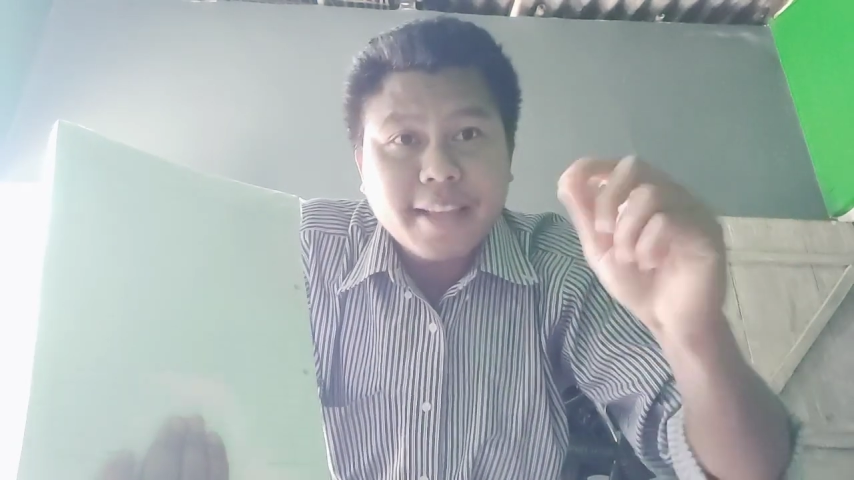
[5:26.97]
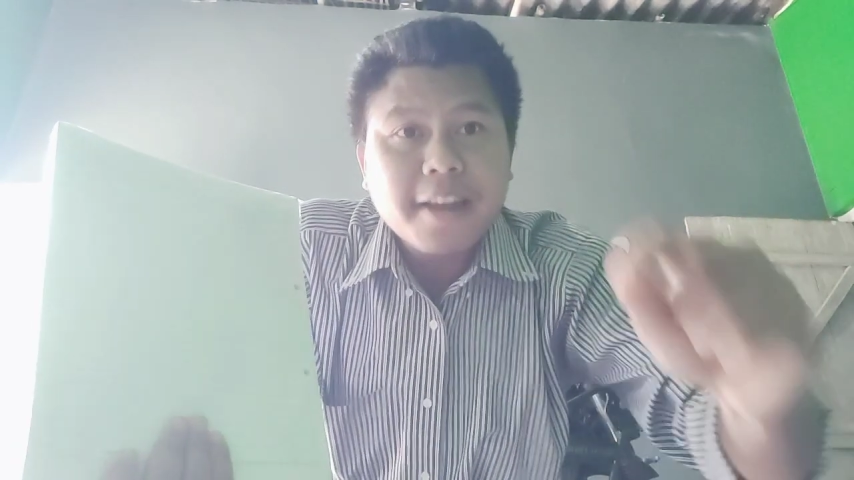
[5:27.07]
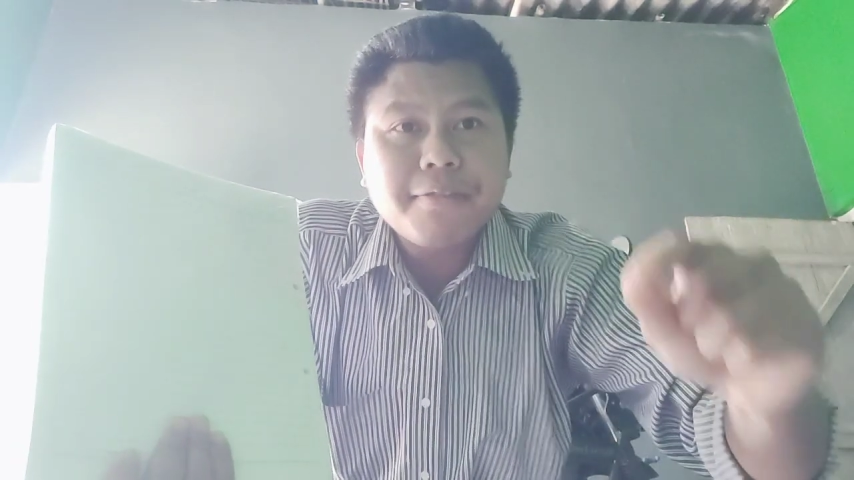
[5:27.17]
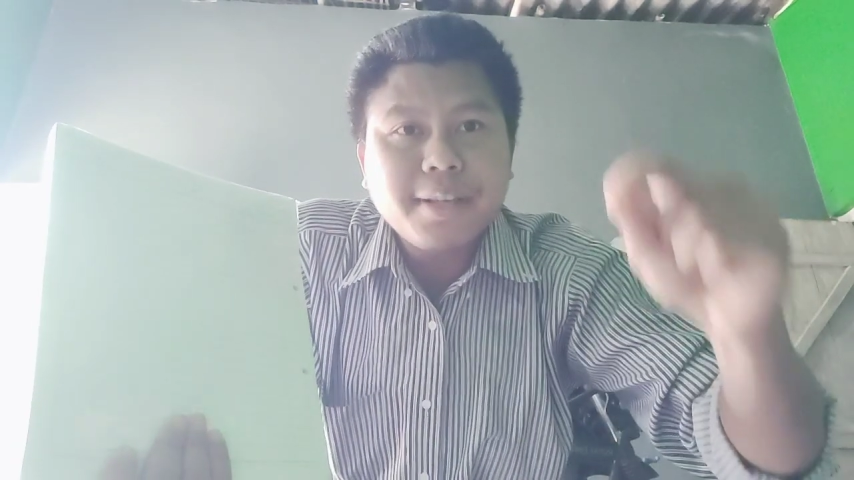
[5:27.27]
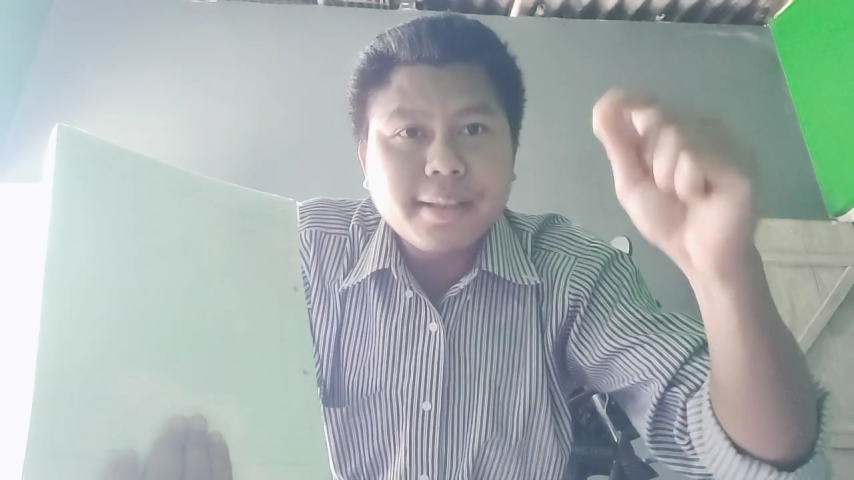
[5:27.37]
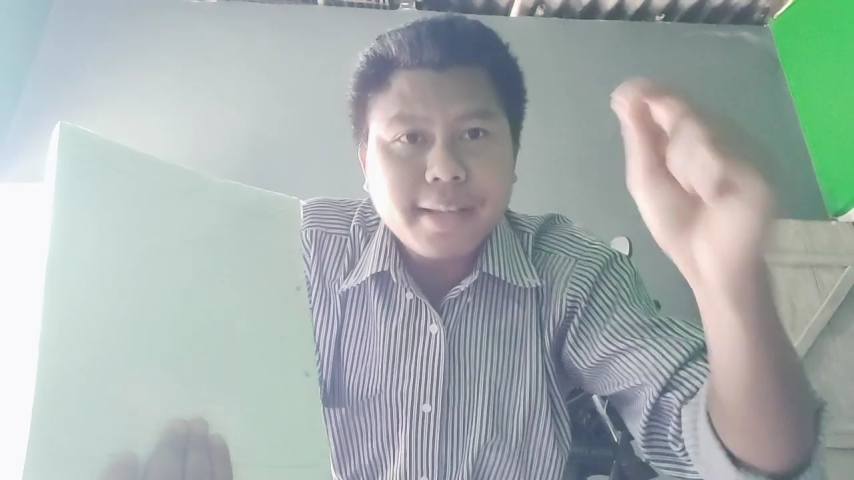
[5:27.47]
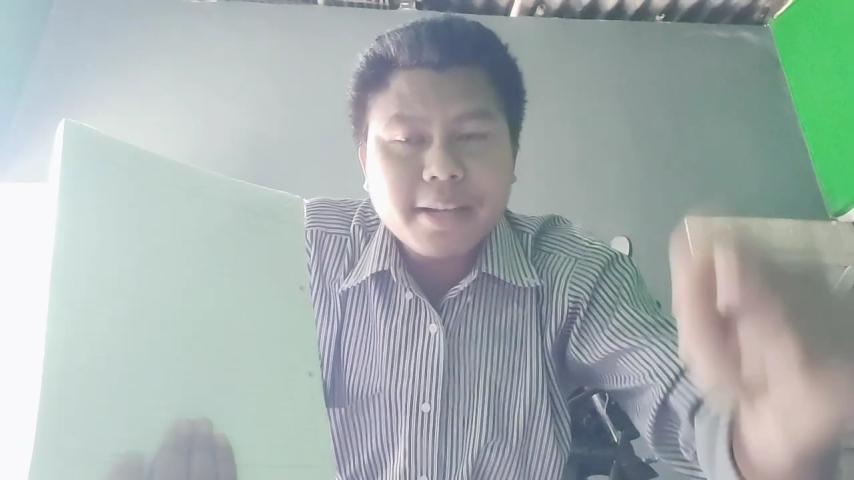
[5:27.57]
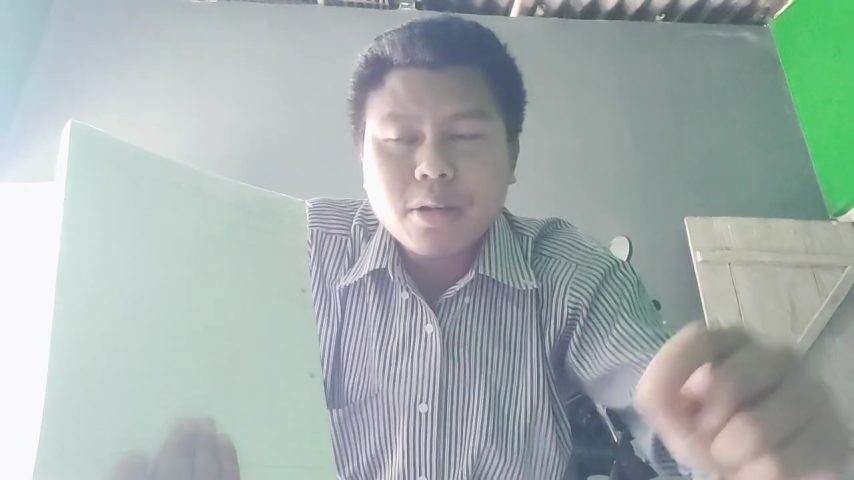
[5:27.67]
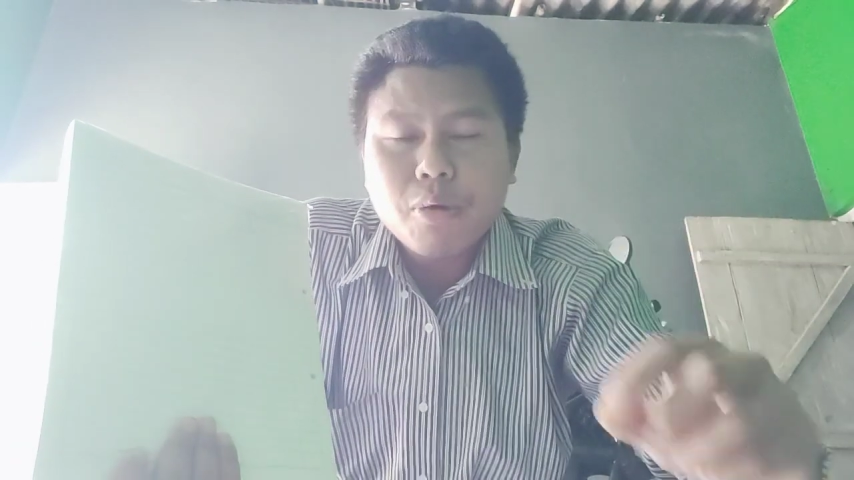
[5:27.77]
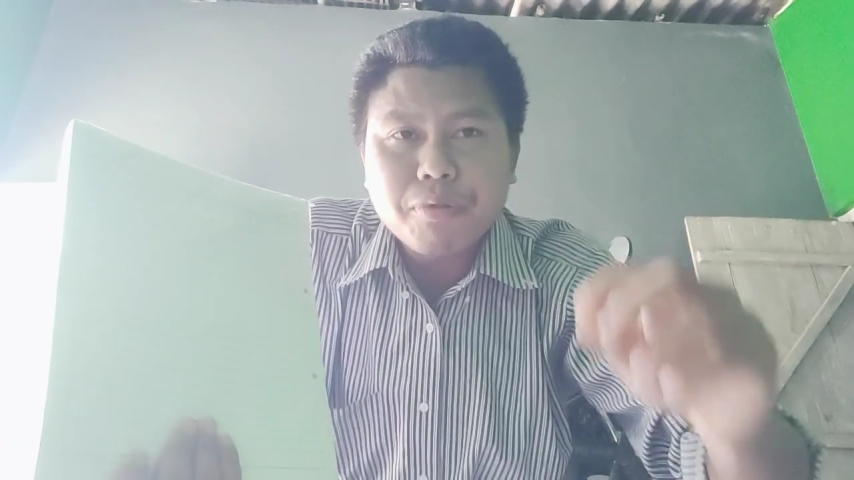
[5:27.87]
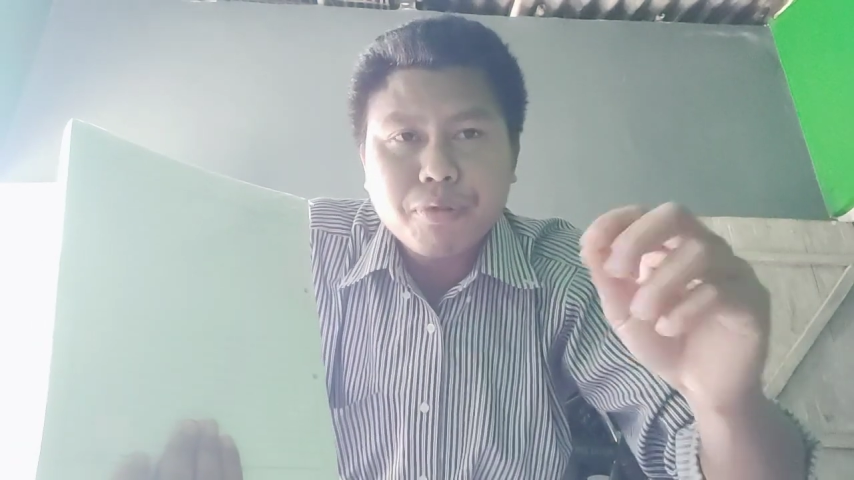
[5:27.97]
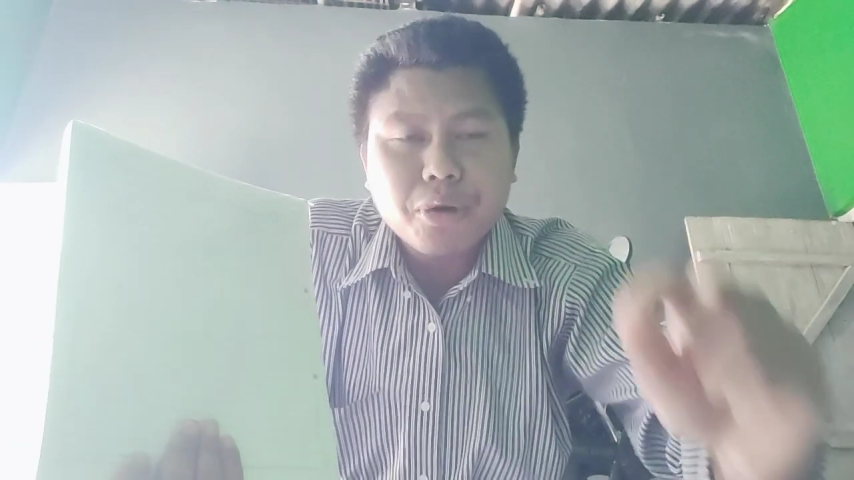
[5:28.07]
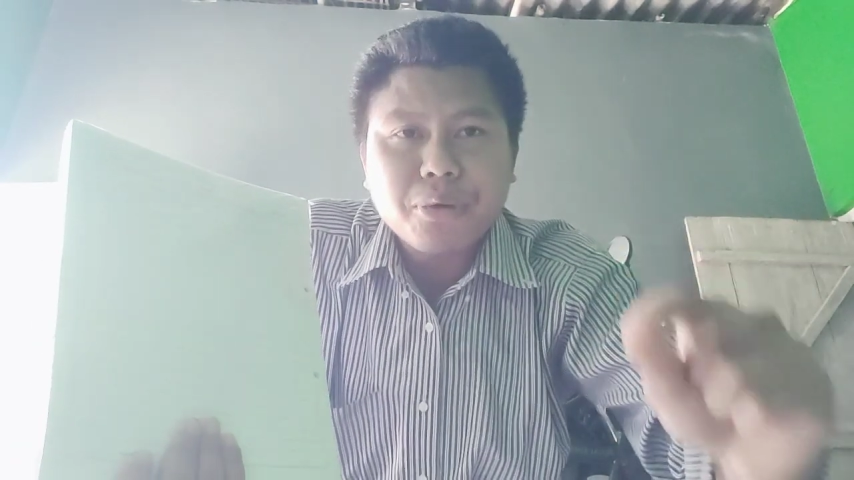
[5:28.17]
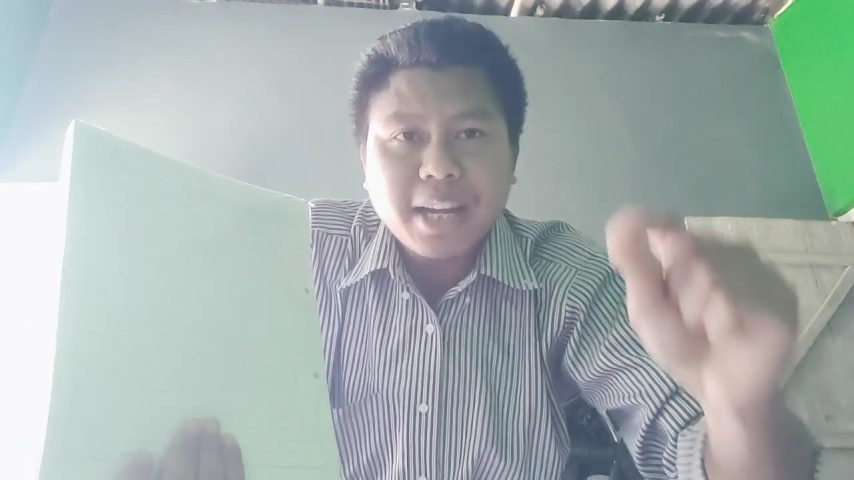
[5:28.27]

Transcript: that we need for